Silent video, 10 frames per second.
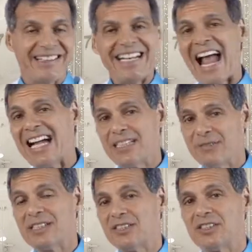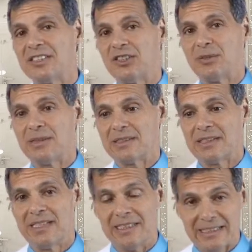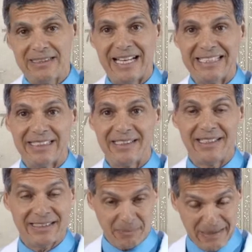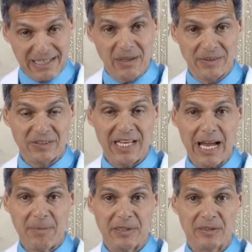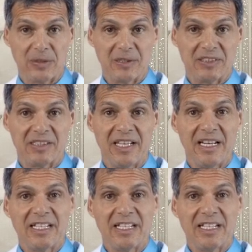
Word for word: The active constituents in dandelion that make all this happen are known as the